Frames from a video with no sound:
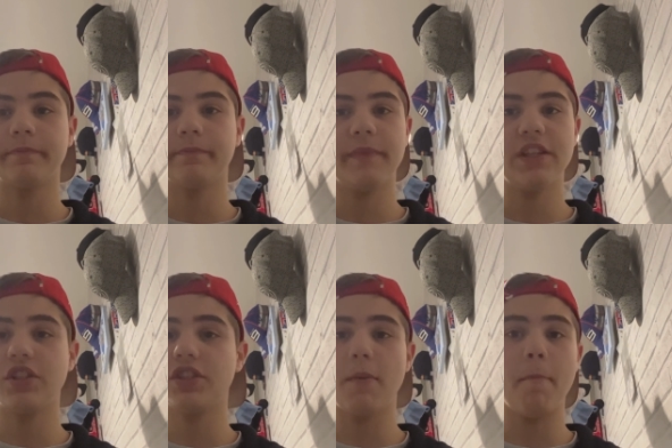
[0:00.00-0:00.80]
He's
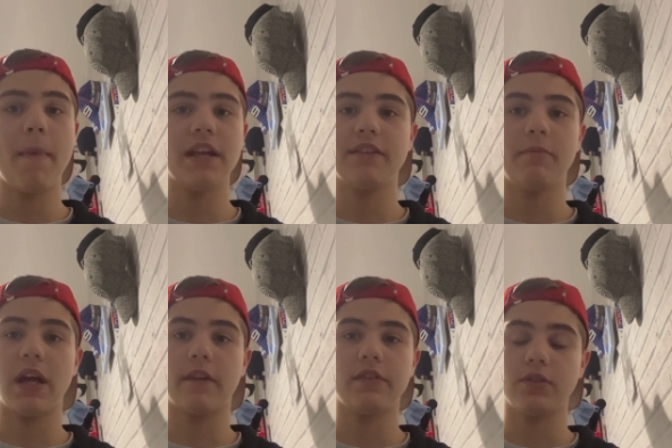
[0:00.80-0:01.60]
just a massive
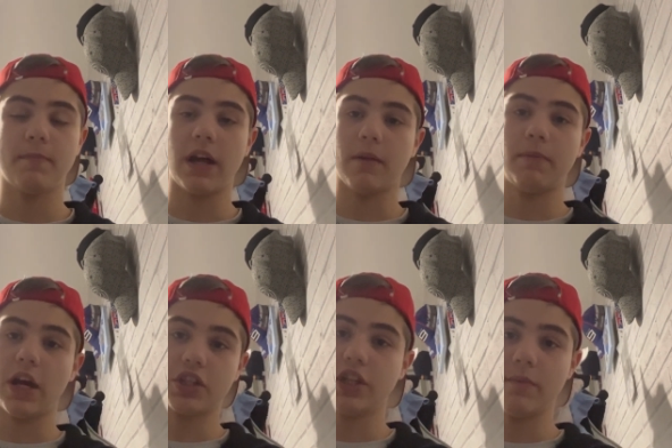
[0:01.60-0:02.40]

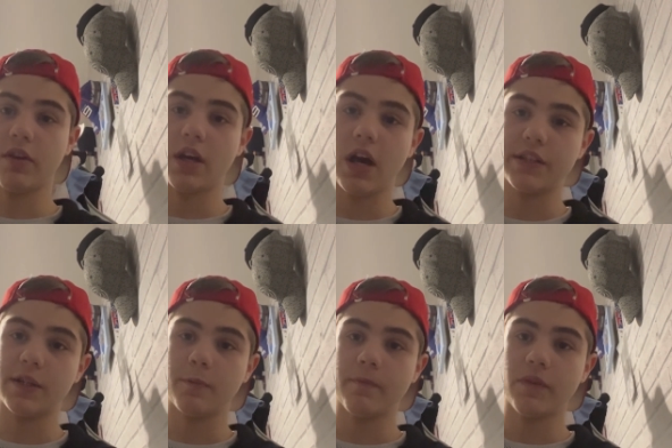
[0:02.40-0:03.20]
black sheep,
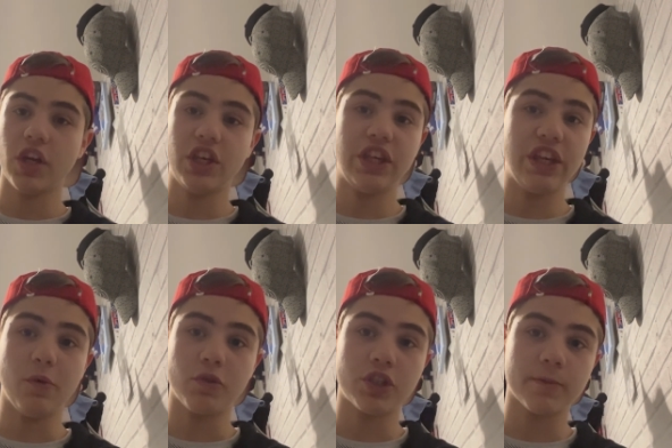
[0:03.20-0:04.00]
Ricciardo.
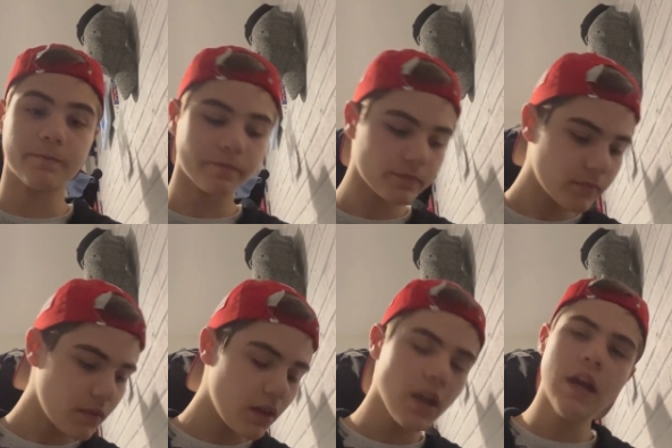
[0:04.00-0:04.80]
Huge.
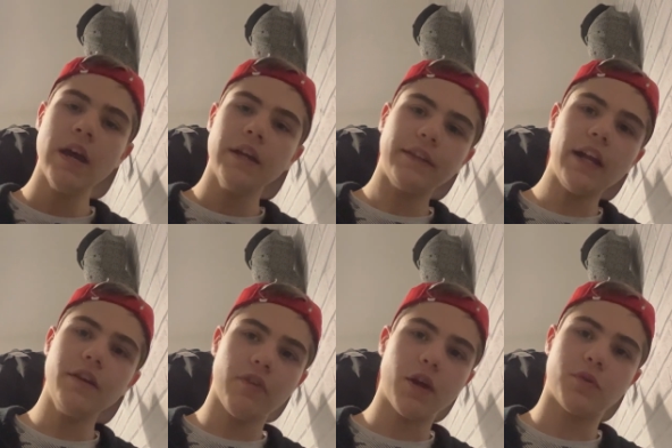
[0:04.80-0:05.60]
Danny
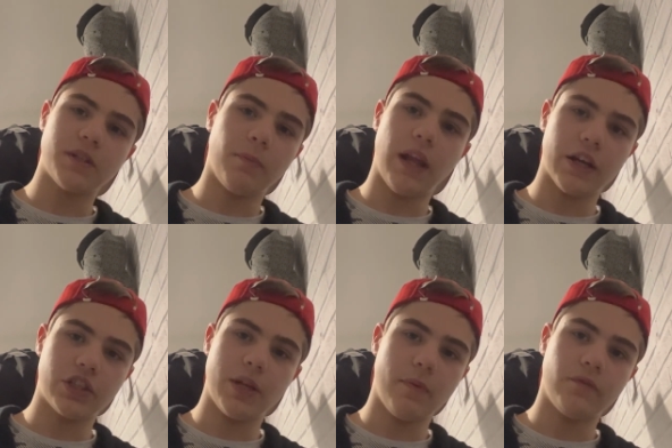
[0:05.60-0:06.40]
Rick was the black
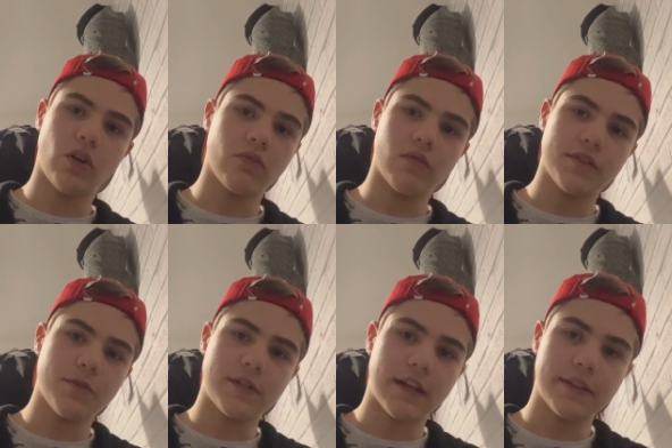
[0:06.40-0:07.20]
sheep of Toro Rosso
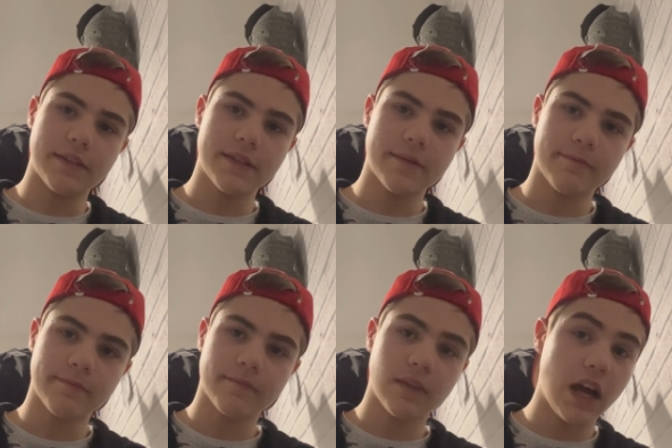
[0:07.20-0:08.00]
talents.
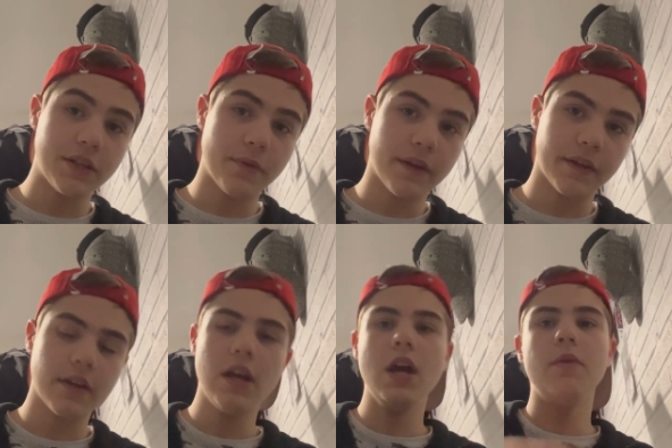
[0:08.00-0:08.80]
I do think.
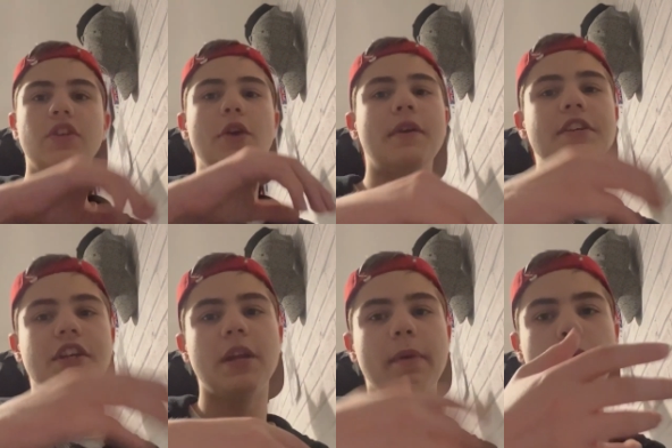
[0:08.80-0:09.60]
Yuki's
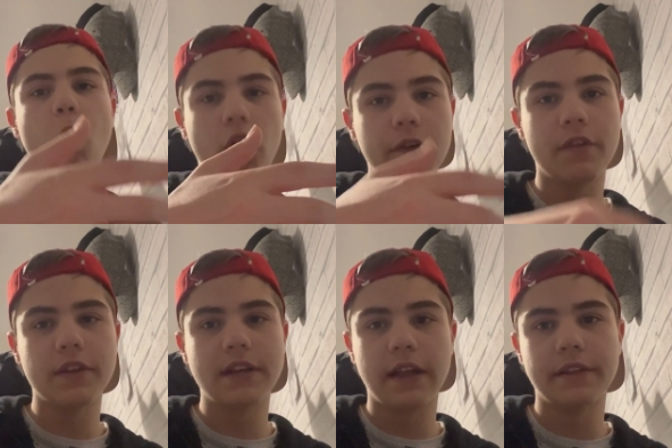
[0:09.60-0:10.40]
going to be one of the
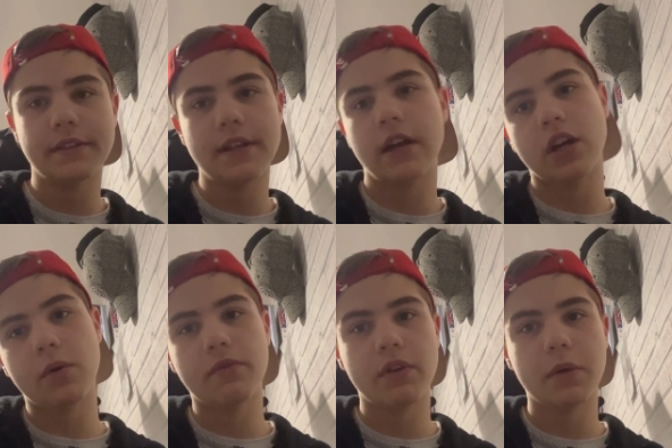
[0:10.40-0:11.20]
talents that go
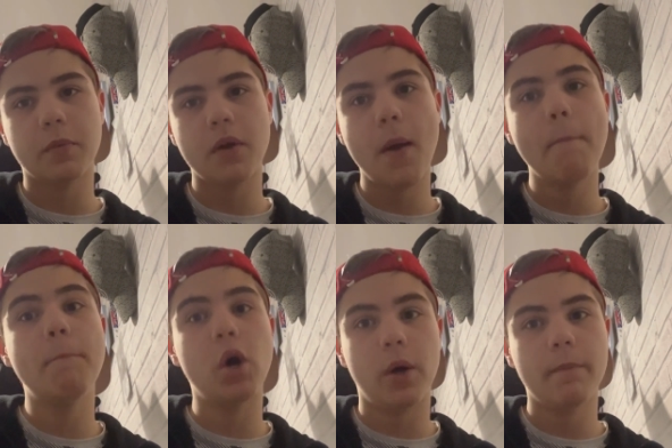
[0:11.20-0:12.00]
through.
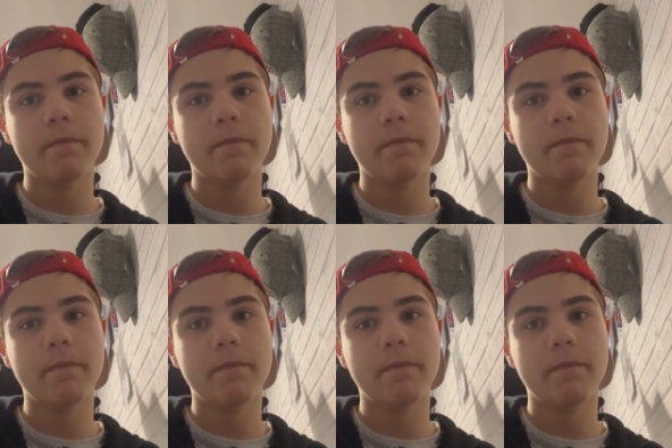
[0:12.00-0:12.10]
But